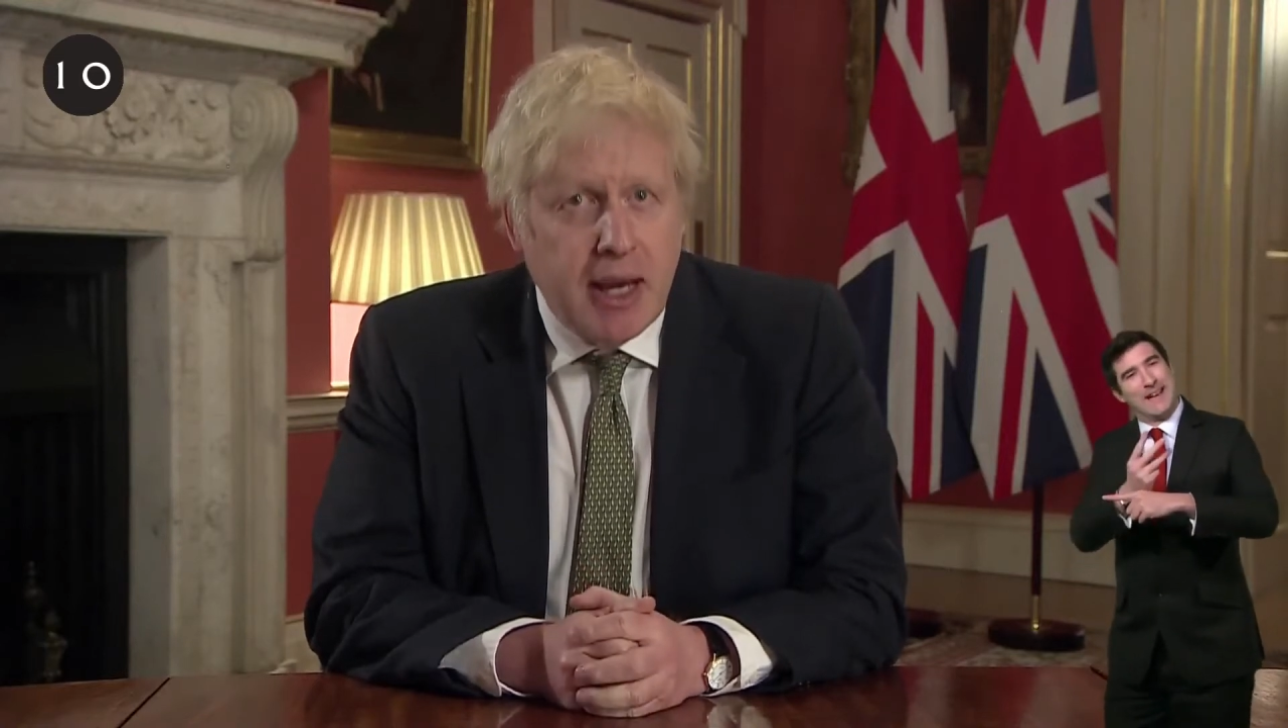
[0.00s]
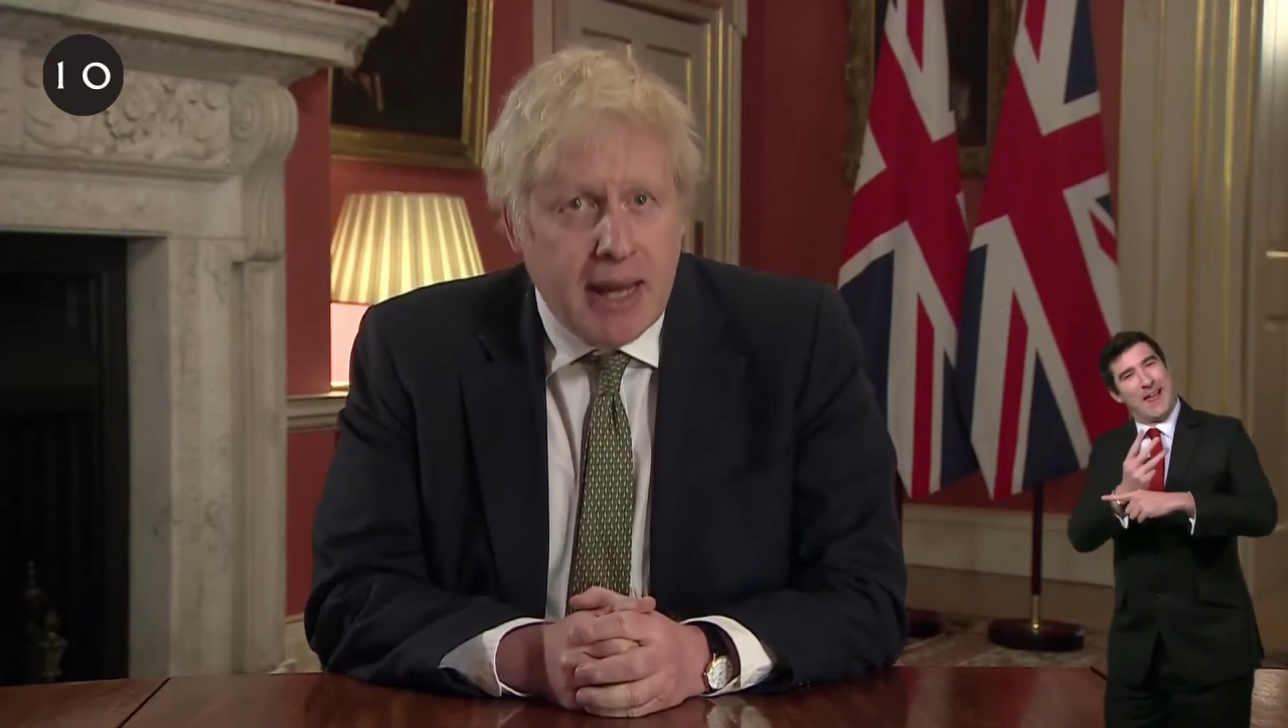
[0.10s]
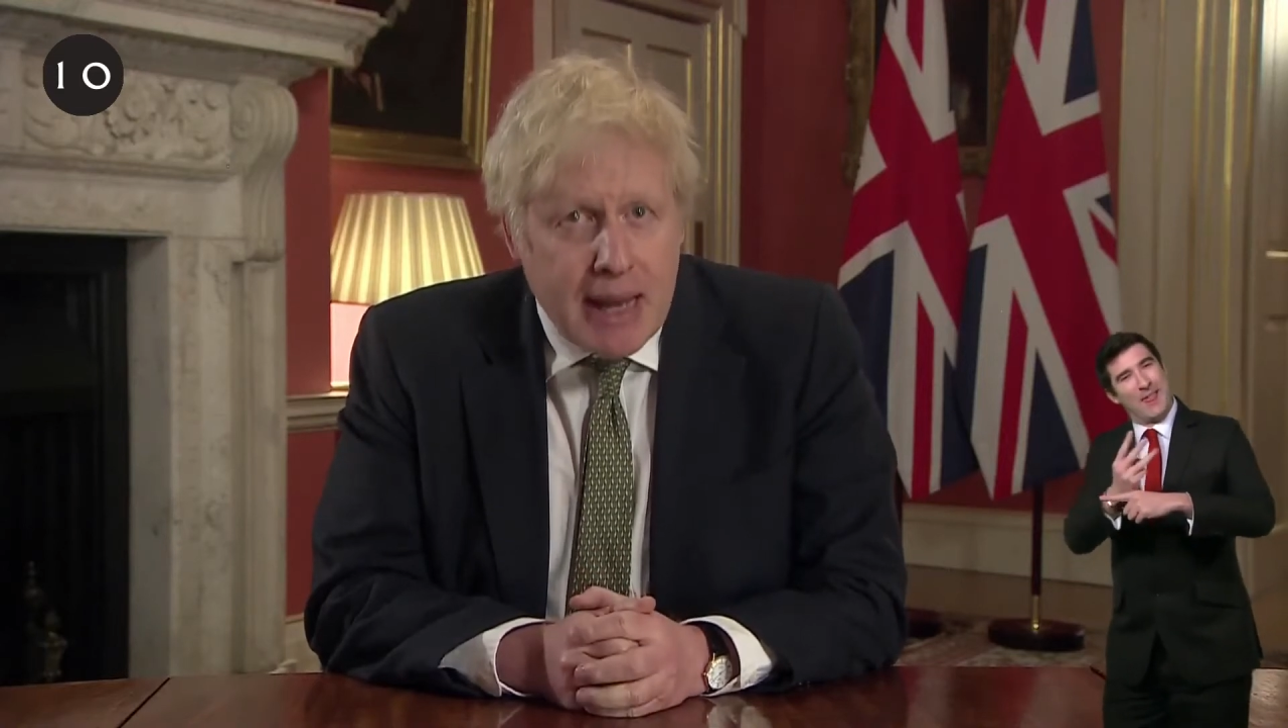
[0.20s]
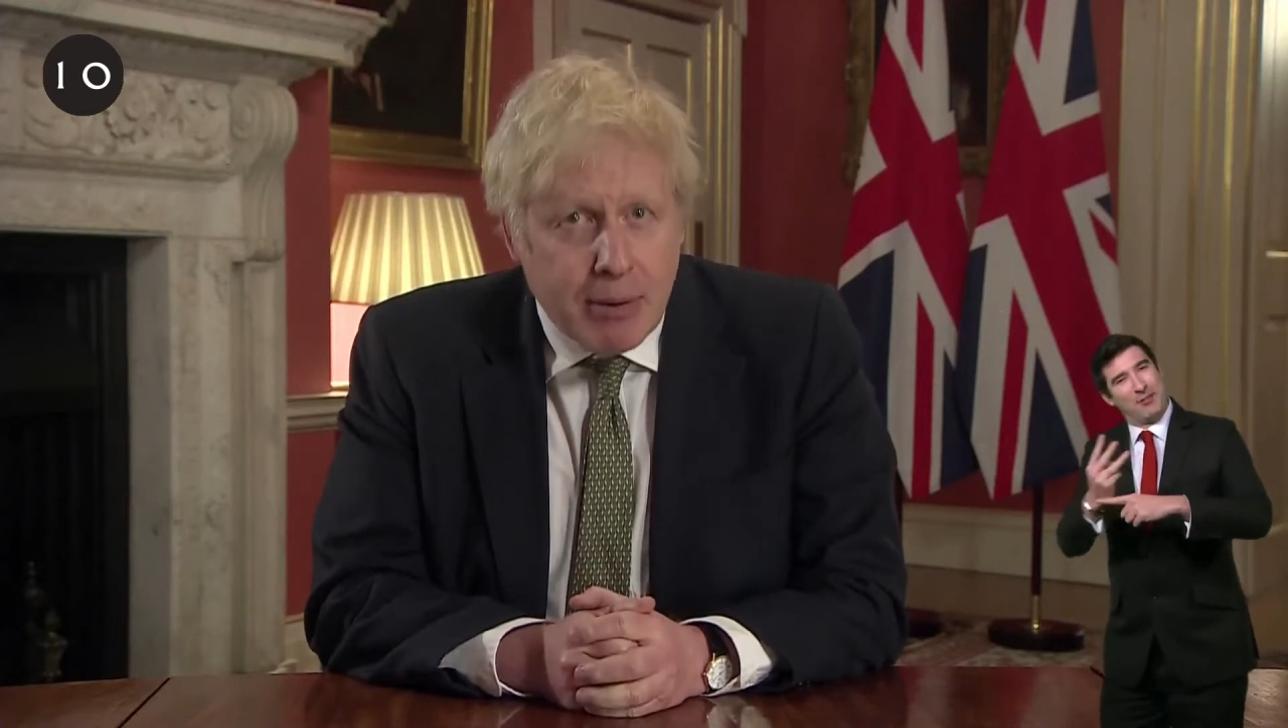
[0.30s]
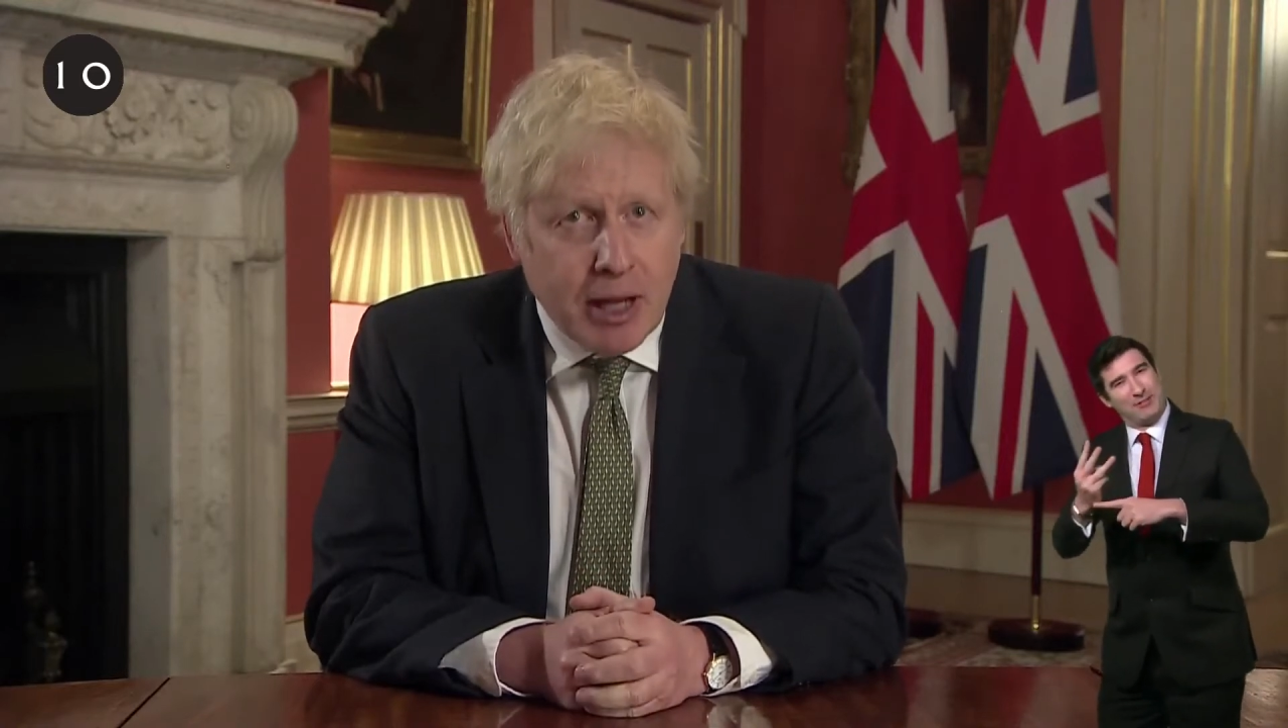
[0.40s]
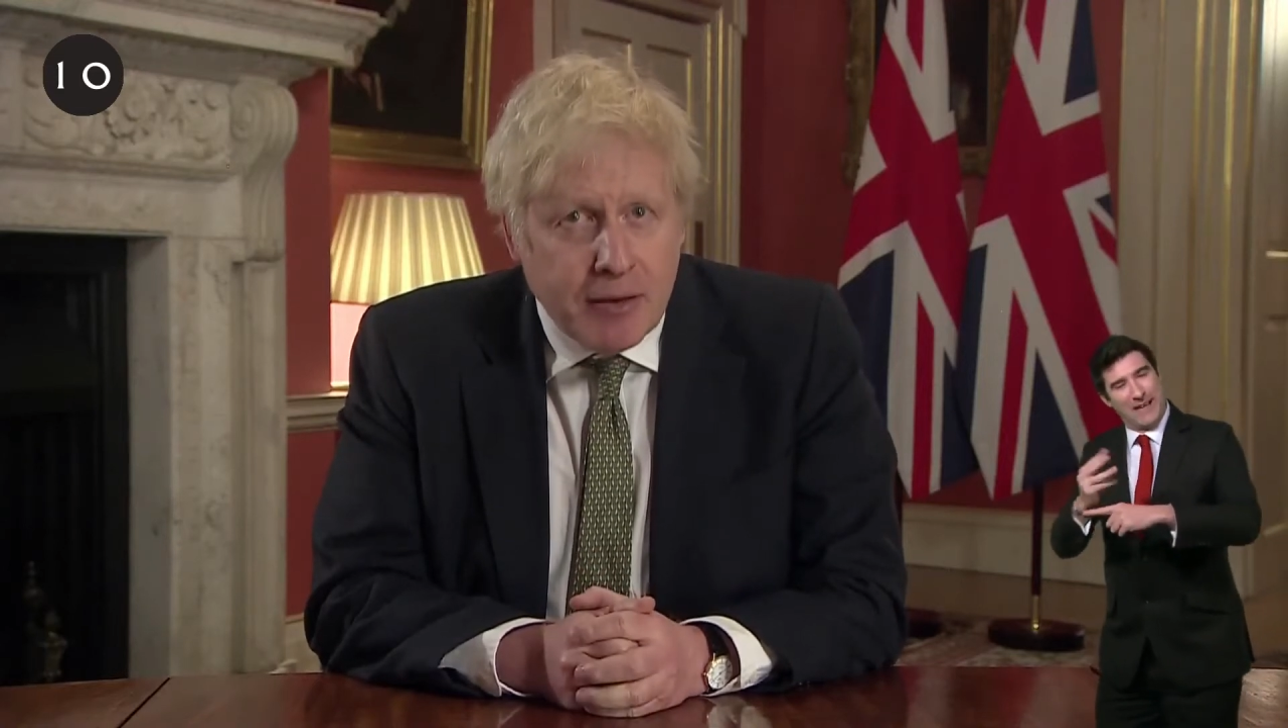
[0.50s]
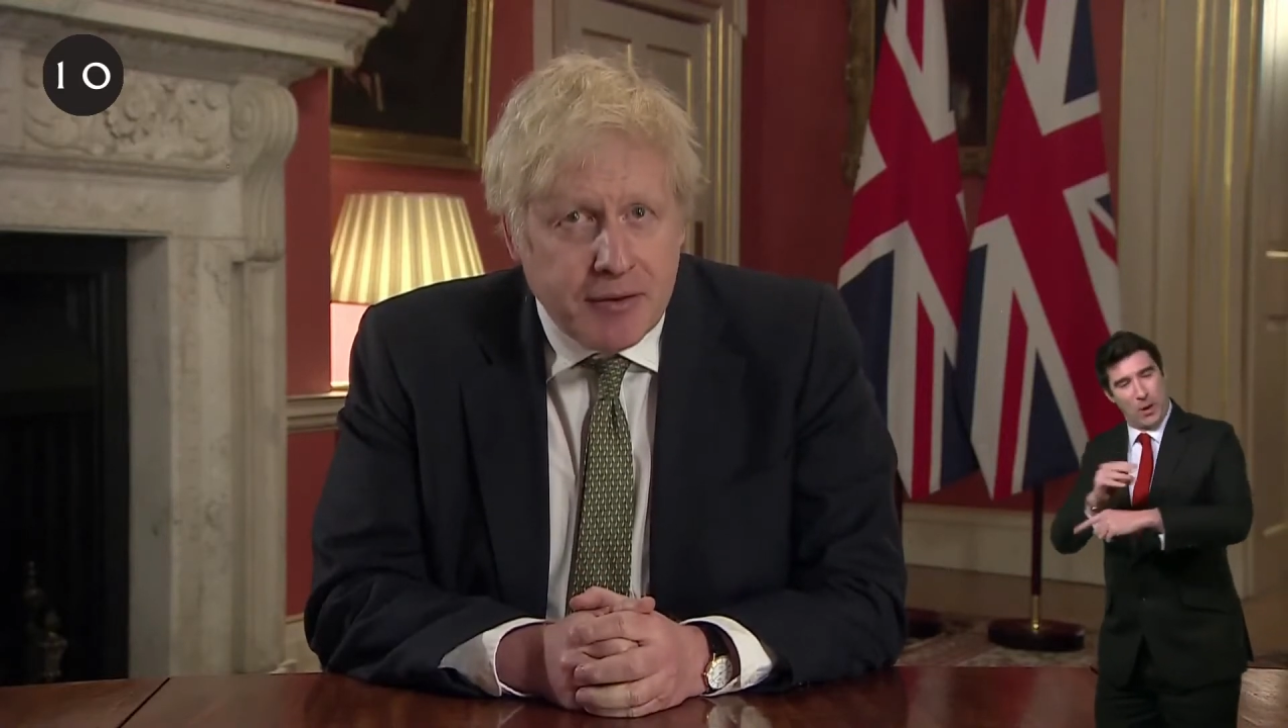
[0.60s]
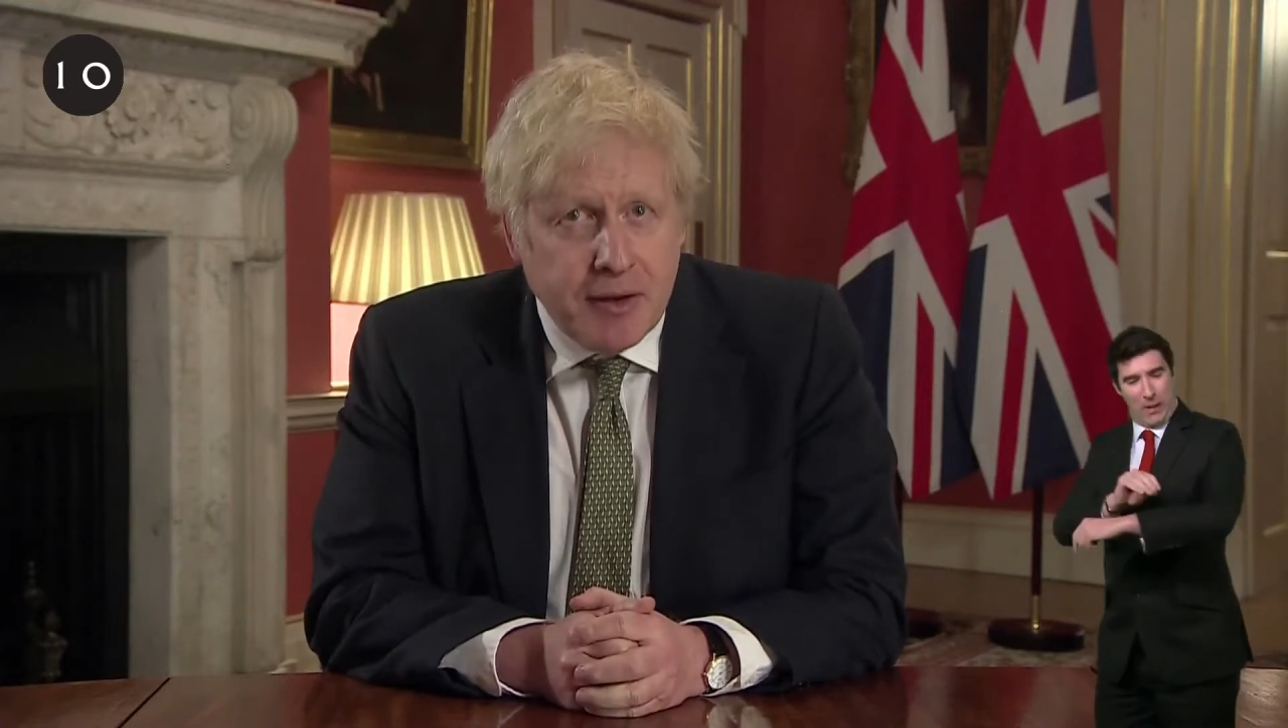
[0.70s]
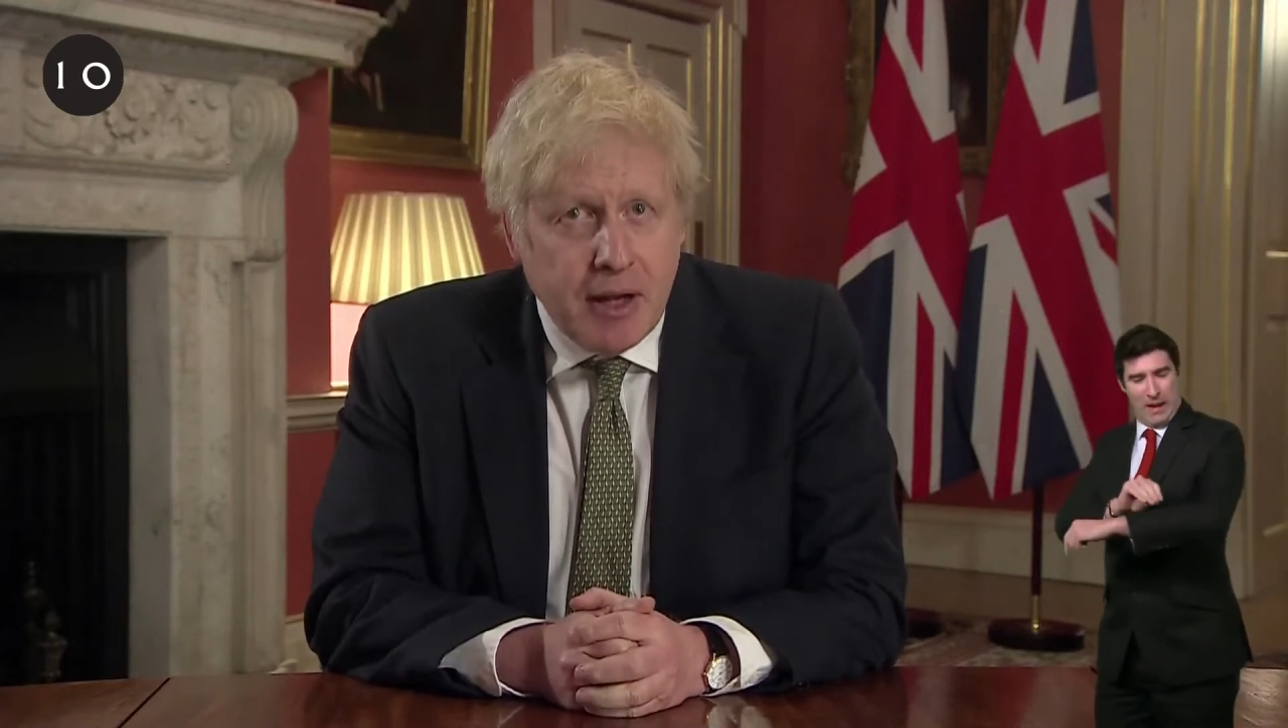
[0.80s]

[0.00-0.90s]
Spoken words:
enable us